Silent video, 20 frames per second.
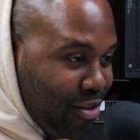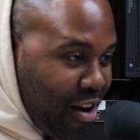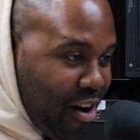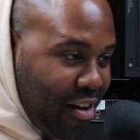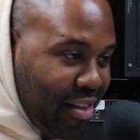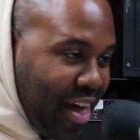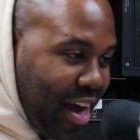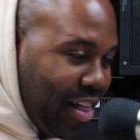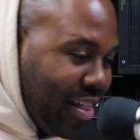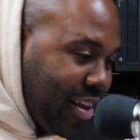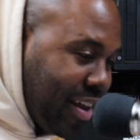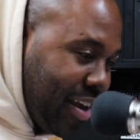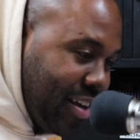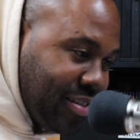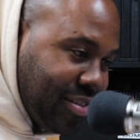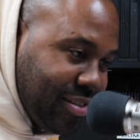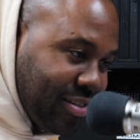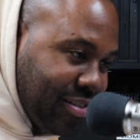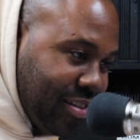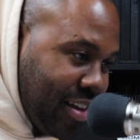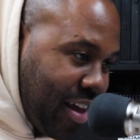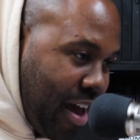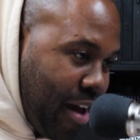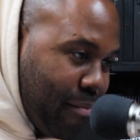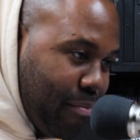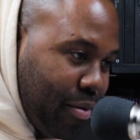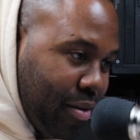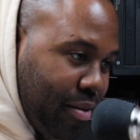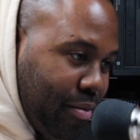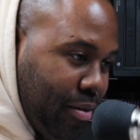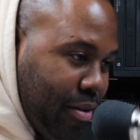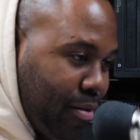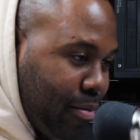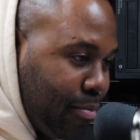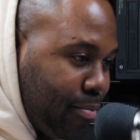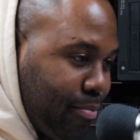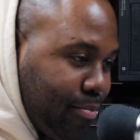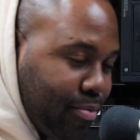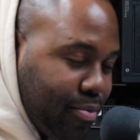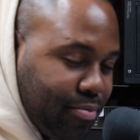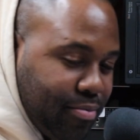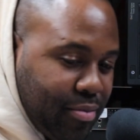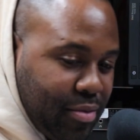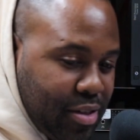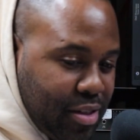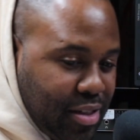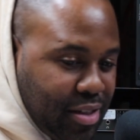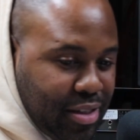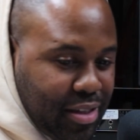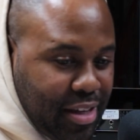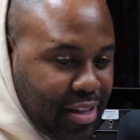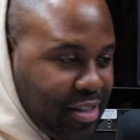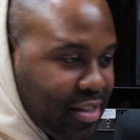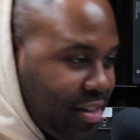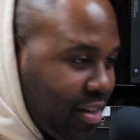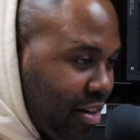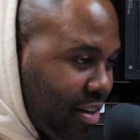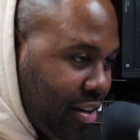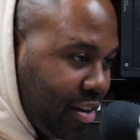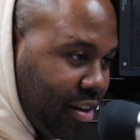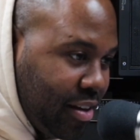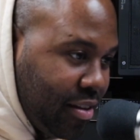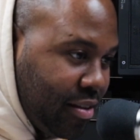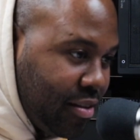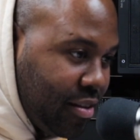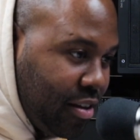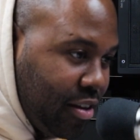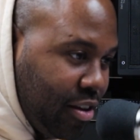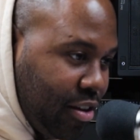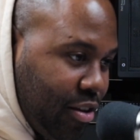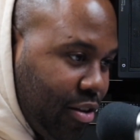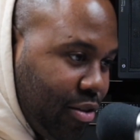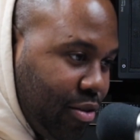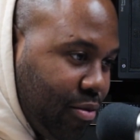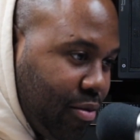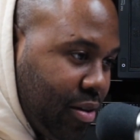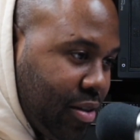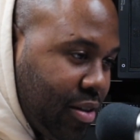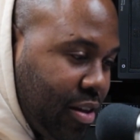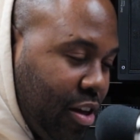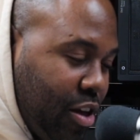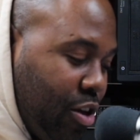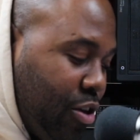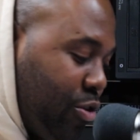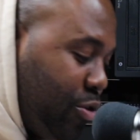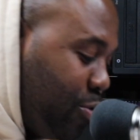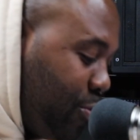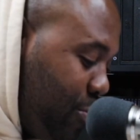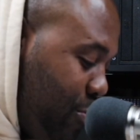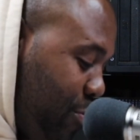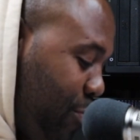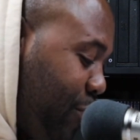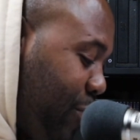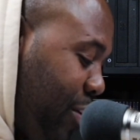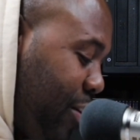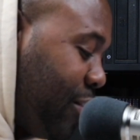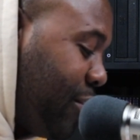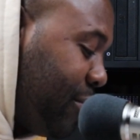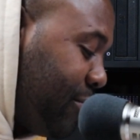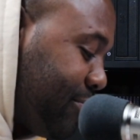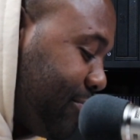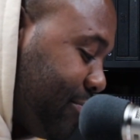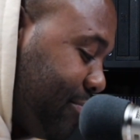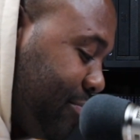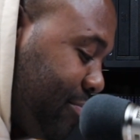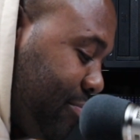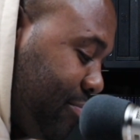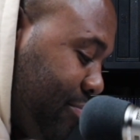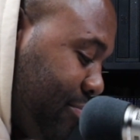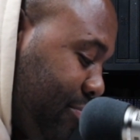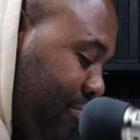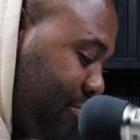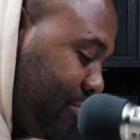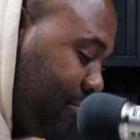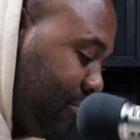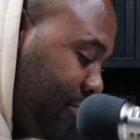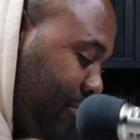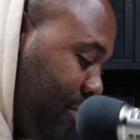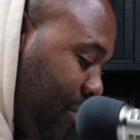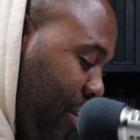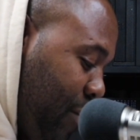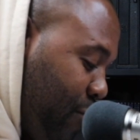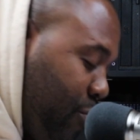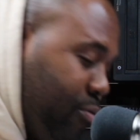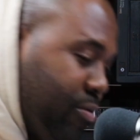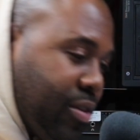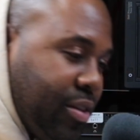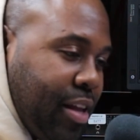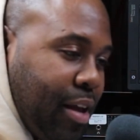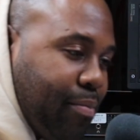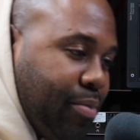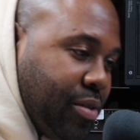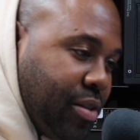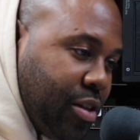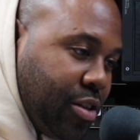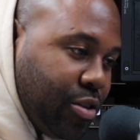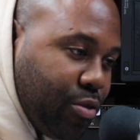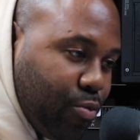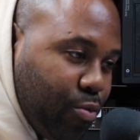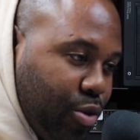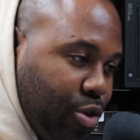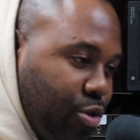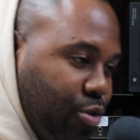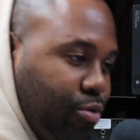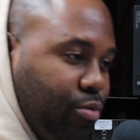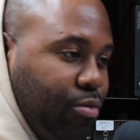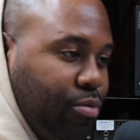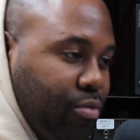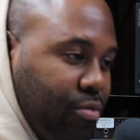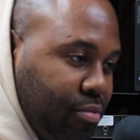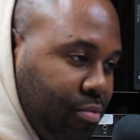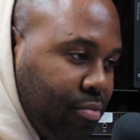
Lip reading: know all the allegations that happened, him snitching and doing it. Do you feel if you was in that position, would you?